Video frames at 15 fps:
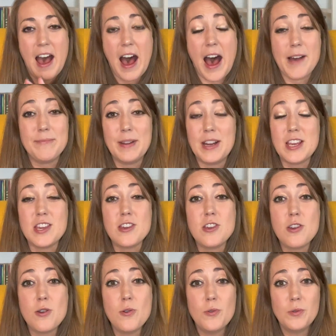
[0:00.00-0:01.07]
I'm going to
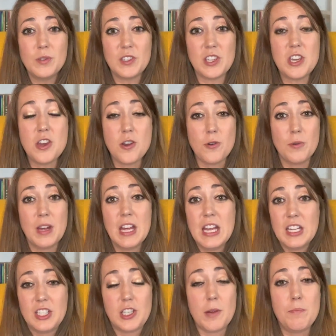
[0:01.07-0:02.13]
use you
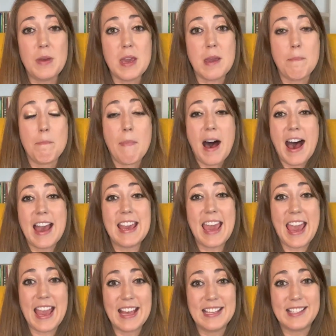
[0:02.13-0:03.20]
to be my
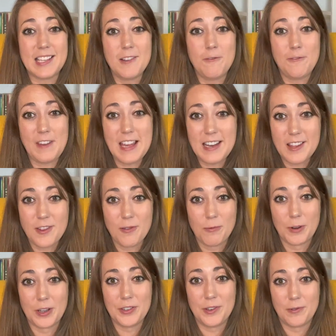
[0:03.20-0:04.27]
hands and feet in the
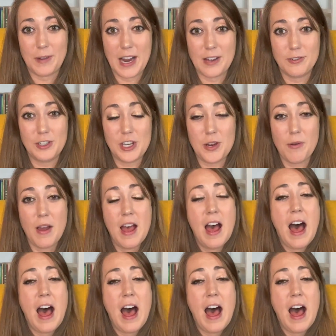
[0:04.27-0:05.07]
world around you.